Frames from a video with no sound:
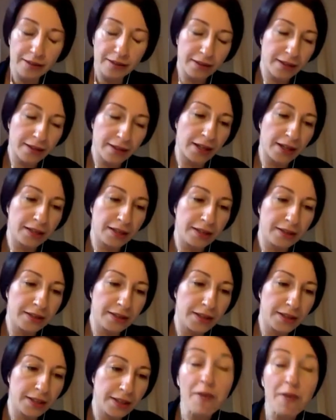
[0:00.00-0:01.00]
They
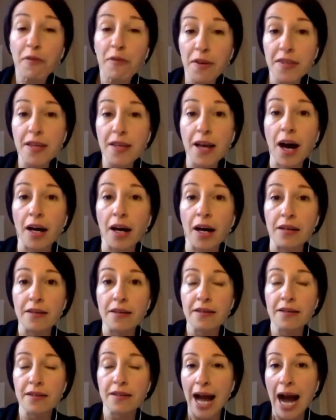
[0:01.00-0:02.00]
indeed
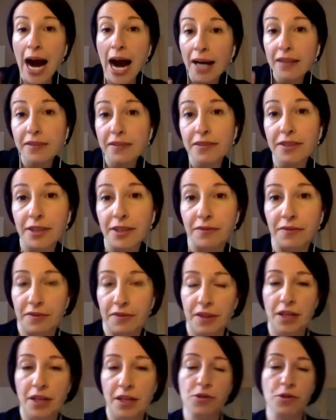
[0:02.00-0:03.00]
emphasize the active
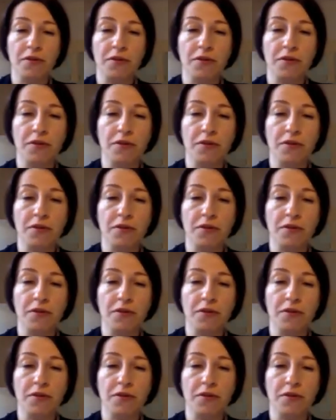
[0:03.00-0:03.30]
nature